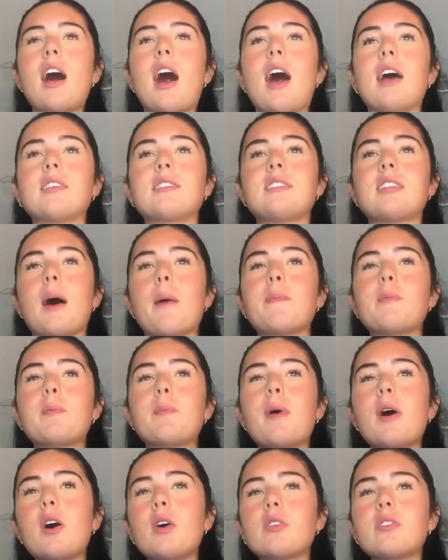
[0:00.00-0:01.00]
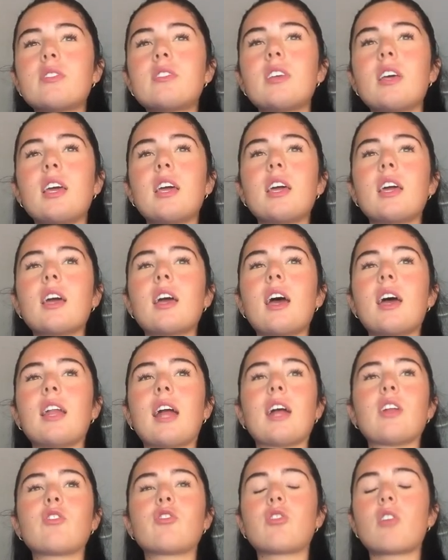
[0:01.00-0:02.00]
I stopped posting and
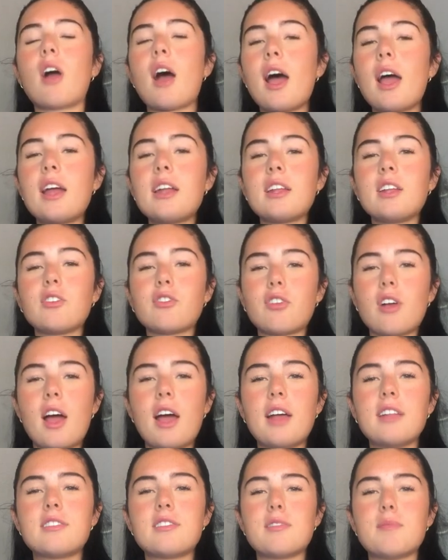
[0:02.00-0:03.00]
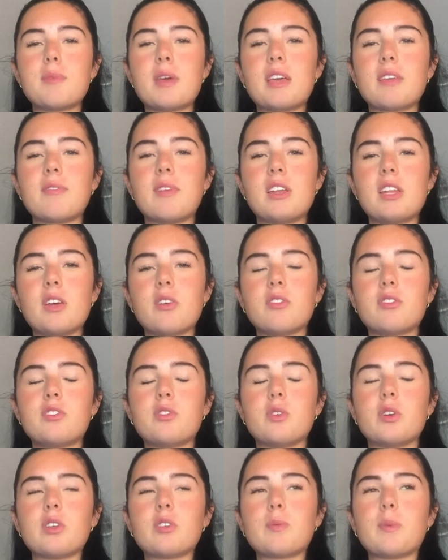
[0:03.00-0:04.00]
I tried and tried to make videos
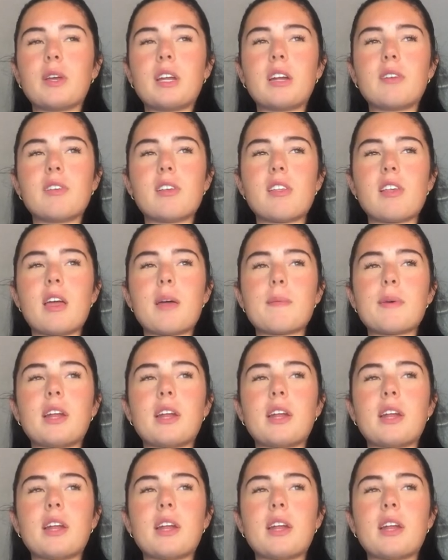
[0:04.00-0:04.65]
to explain everything,